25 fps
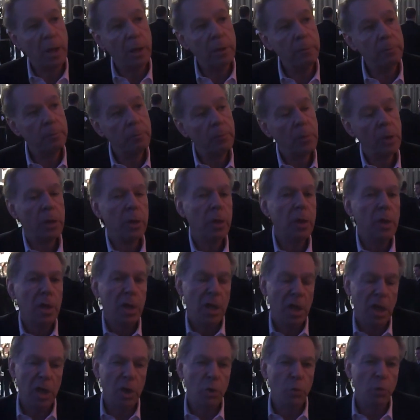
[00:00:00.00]

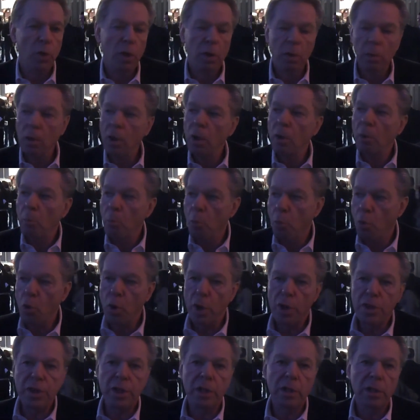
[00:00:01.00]
Okay? It will
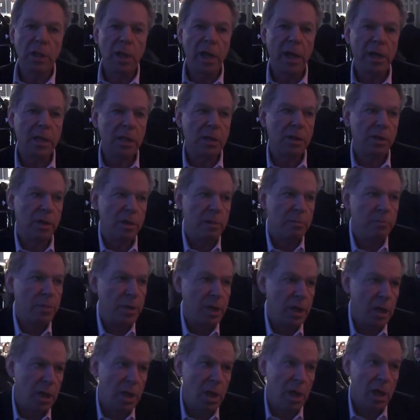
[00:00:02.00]
more than likely
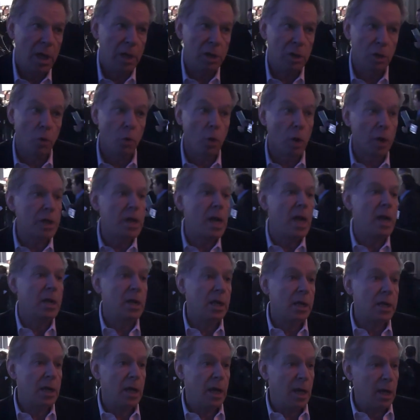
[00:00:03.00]
be an
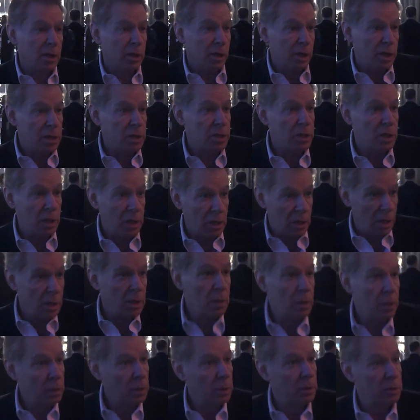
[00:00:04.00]
organic LED
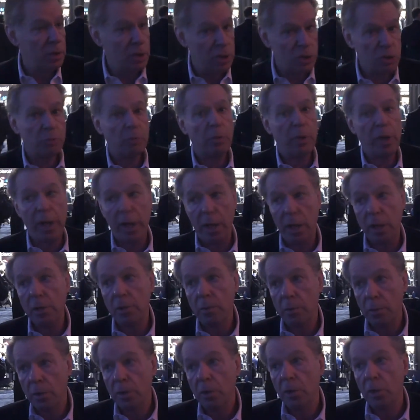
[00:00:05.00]
display,
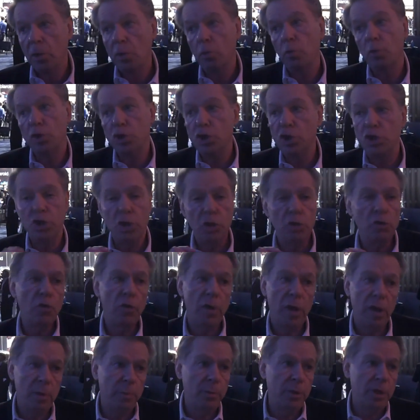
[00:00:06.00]
which is
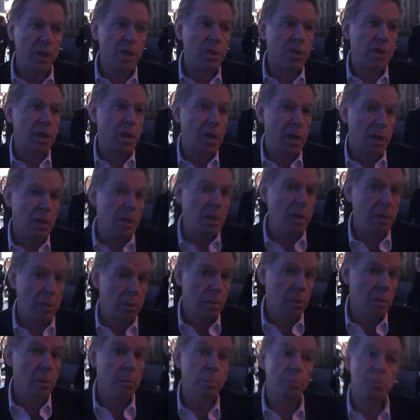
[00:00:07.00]
incredibly thin,
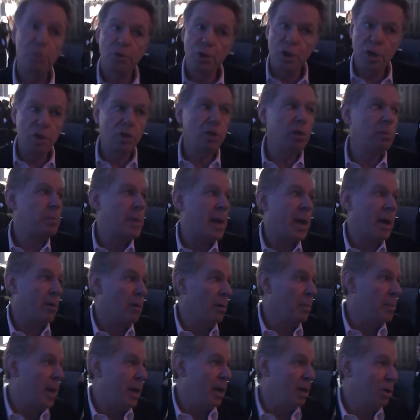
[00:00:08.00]
pretty good
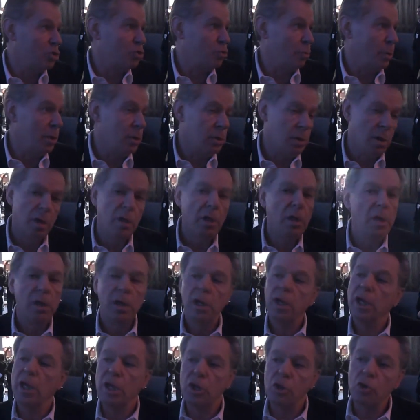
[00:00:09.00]
power management,
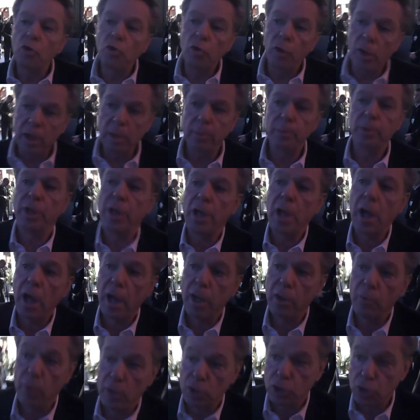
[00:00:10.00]
incredibly
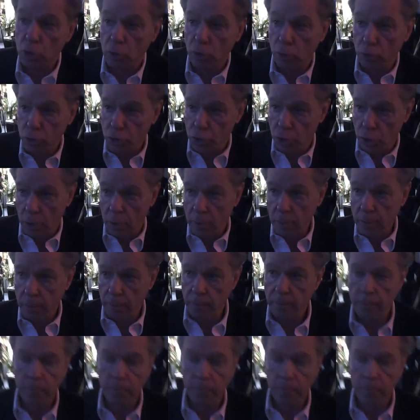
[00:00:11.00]
high resolution.